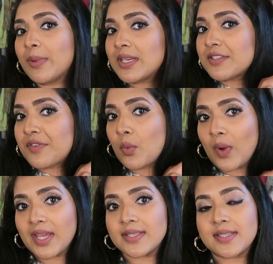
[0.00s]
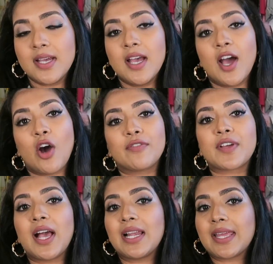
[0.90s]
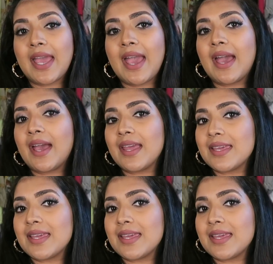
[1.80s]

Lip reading: many different ways of curling hair.